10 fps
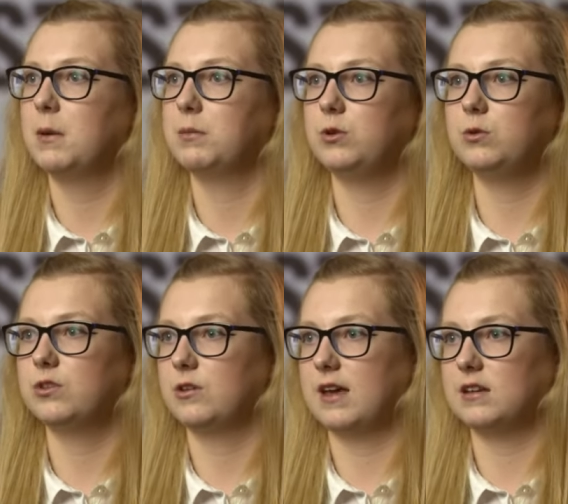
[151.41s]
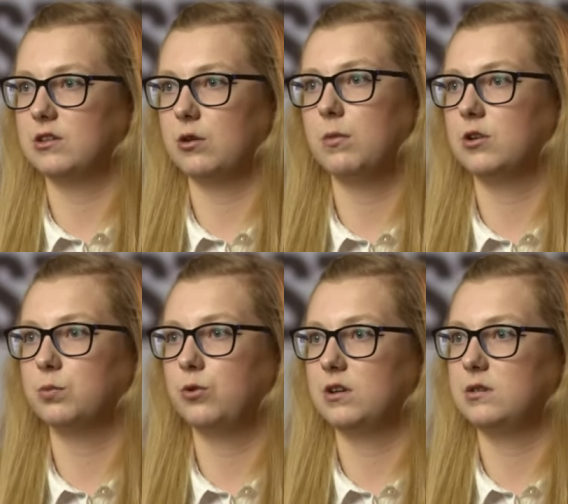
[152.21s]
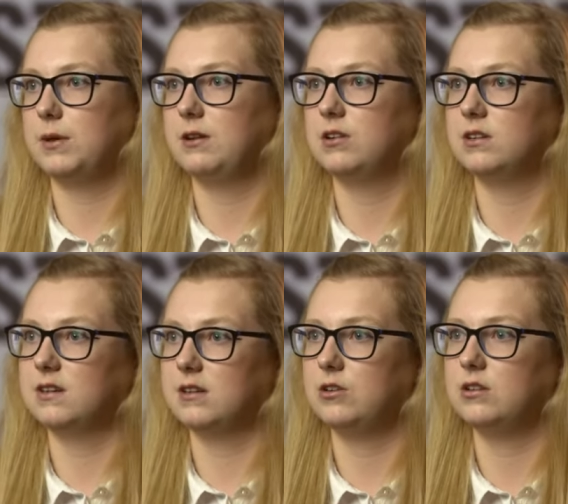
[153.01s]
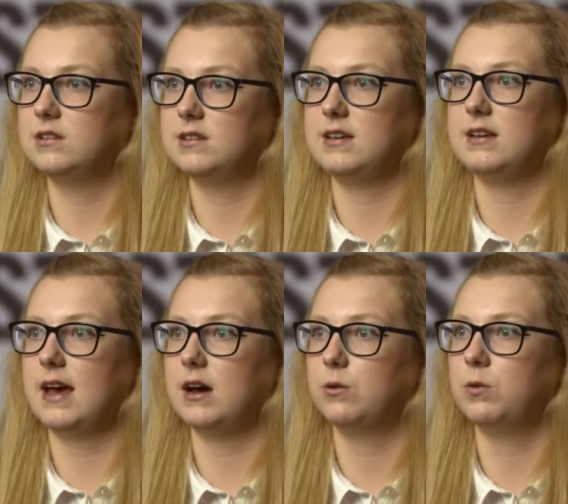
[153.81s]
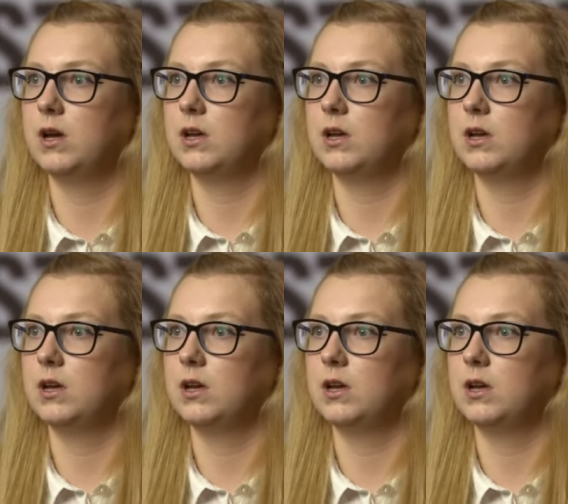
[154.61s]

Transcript: but you also get so much more experience and you can see how